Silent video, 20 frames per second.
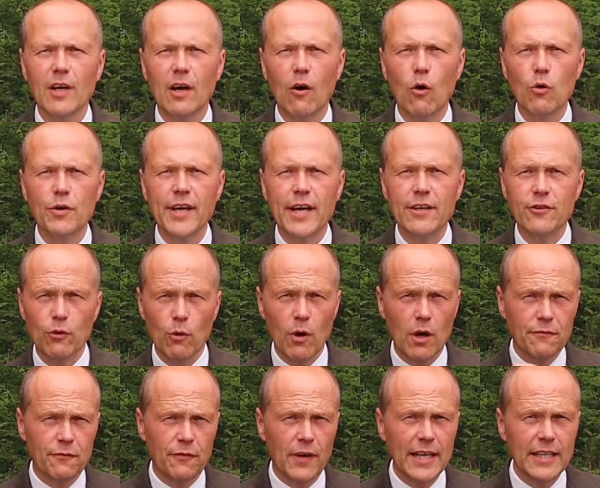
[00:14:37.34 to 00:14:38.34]
Okay, so
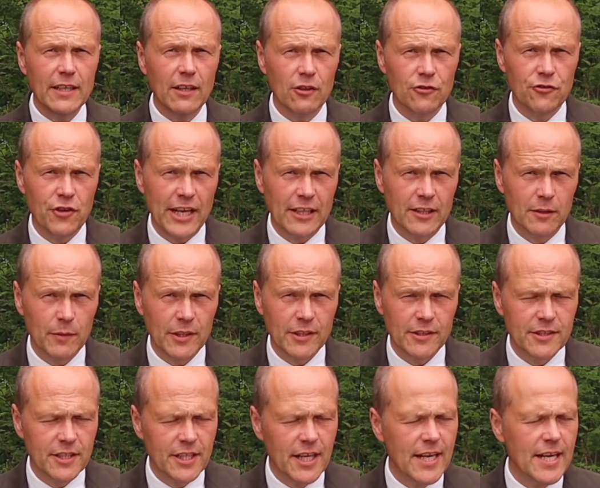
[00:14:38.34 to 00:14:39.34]
our final gentleman
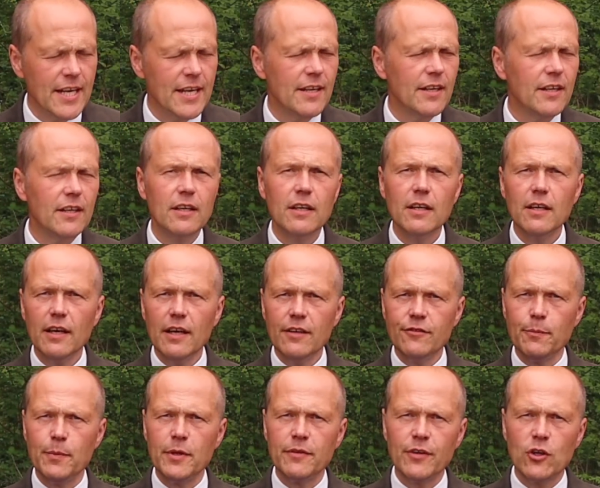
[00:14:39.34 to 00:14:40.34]
today
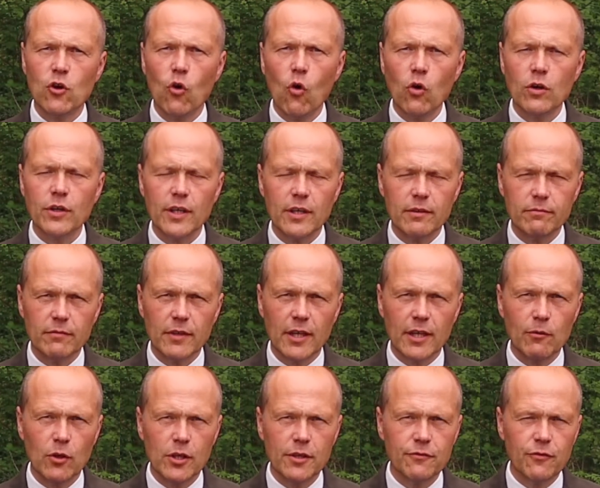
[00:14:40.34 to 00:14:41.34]
is a bit of a corker.
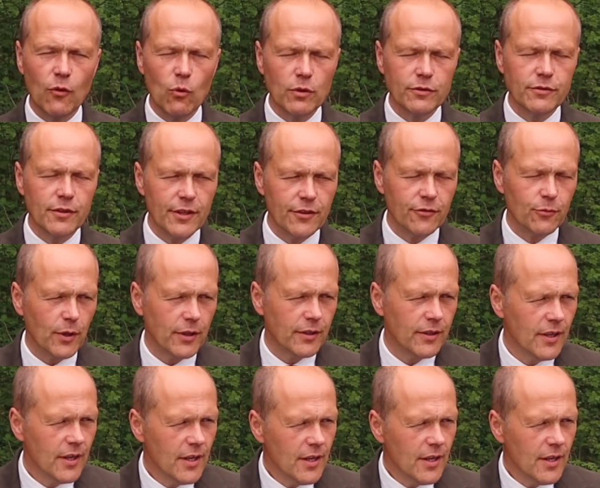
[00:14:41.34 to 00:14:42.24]
I'm looking forward to this one.